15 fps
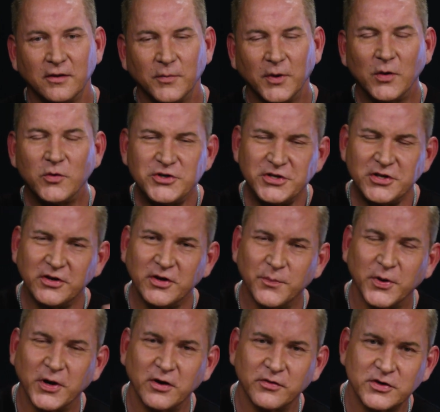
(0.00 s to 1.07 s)
But I want you to
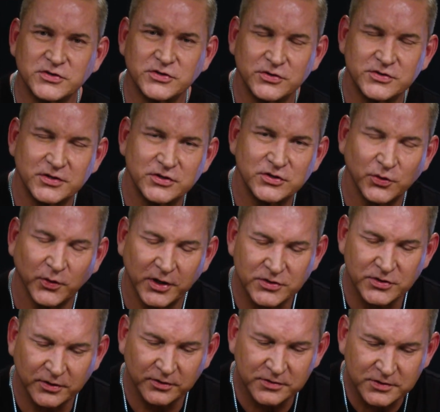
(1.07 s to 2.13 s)
compare those two
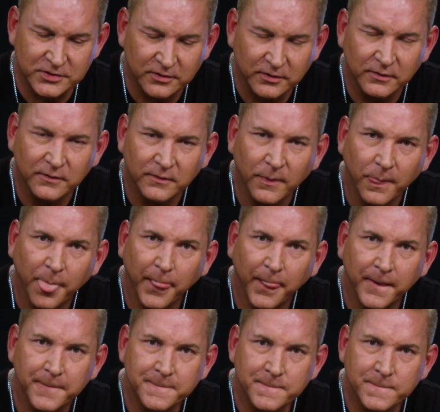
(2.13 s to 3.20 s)
situations.
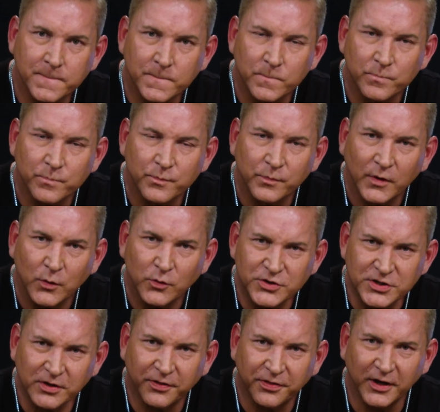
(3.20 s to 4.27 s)
I want
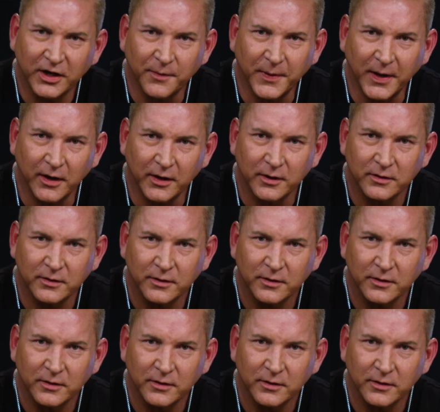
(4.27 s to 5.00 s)
you to think about it.